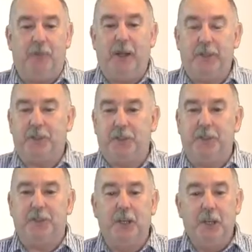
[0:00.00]
running
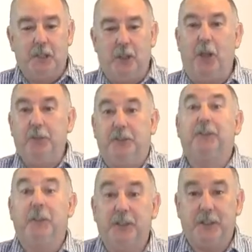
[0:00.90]
shoes load
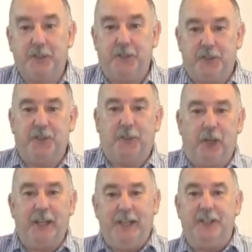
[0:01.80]
different tissues
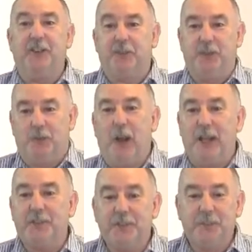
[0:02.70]
differently in different
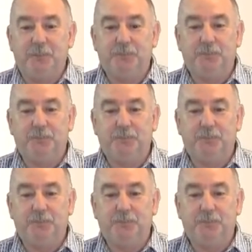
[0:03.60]
runners.